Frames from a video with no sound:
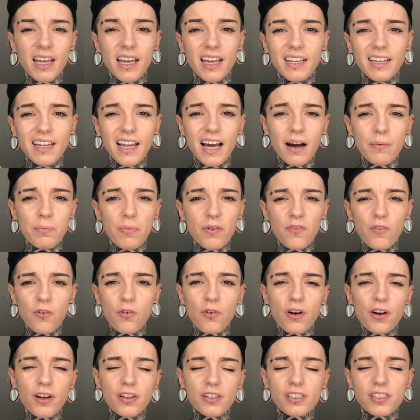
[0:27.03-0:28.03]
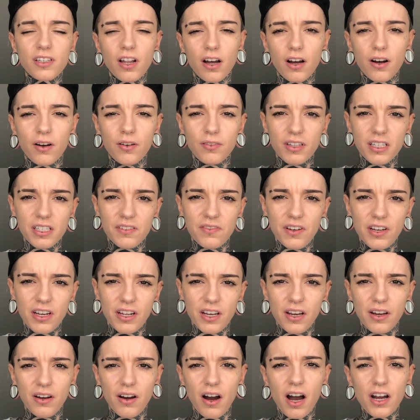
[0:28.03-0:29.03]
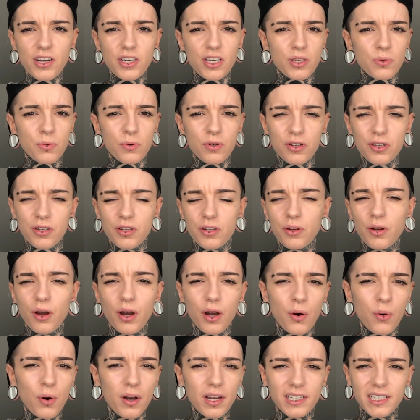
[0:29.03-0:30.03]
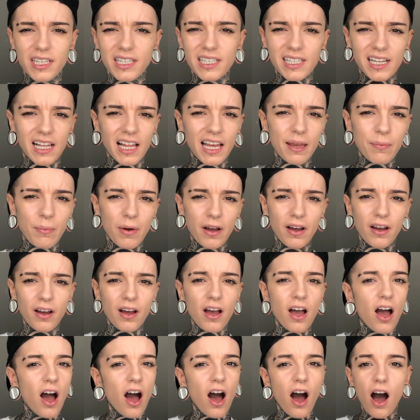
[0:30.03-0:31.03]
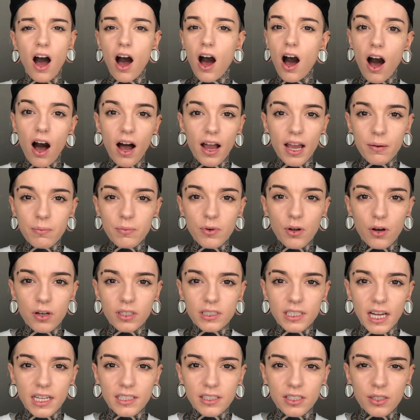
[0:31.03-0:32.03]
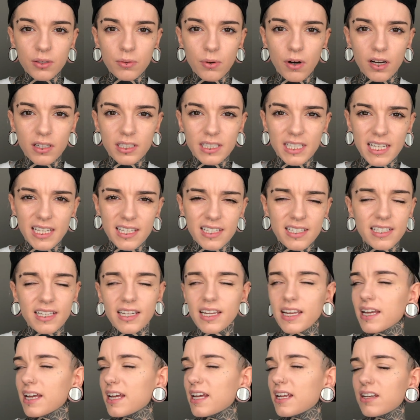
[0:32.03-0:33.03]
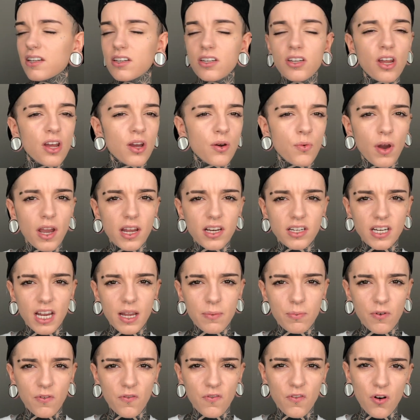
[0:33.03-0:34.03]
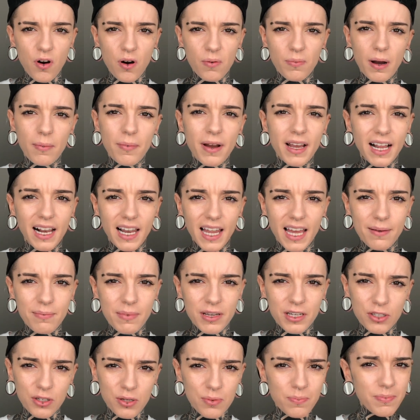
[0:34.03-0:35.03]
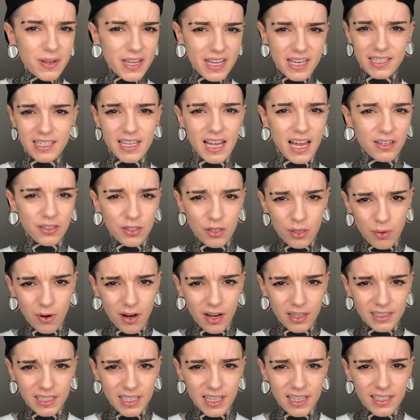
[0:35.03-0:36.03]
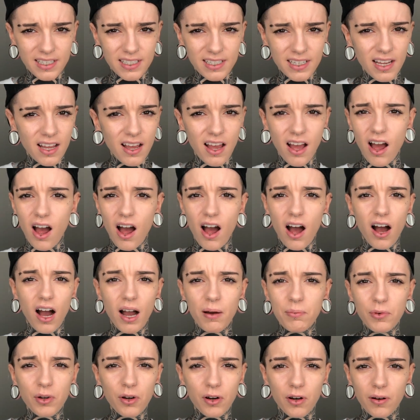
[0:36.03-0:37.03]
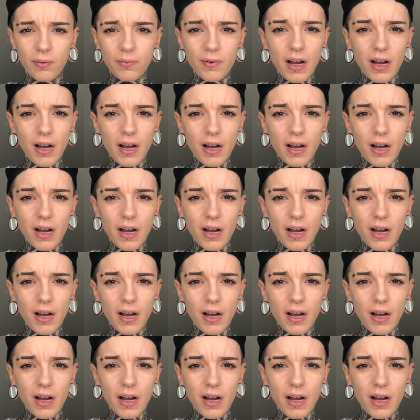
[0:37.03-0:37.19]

Now, before I start on this video, I just want to do a quick disclaimer. I am not a tattoo artist. In no way, shape or form am I claiming to be a tattoo artist. I'm not.